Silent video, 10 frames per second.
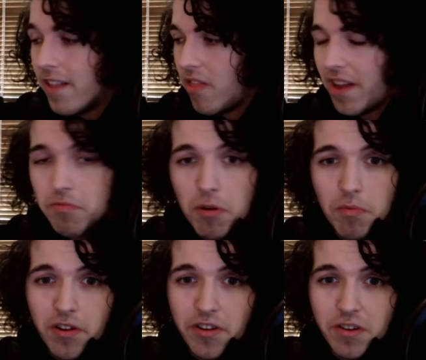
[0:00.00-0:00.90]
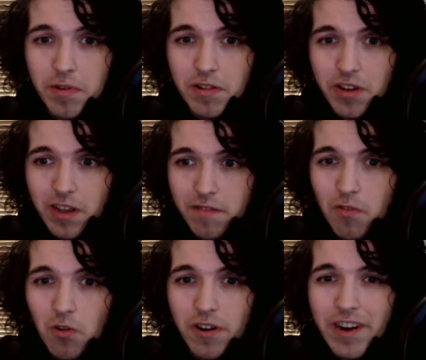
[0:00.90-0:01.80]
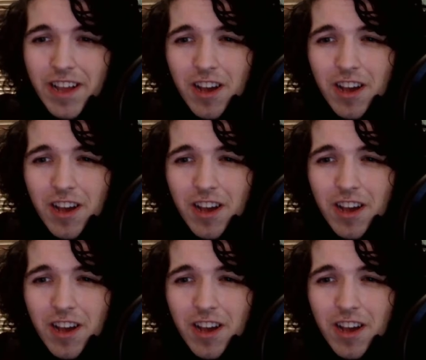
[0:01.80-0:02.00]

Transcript: That's what we're going to be looking for.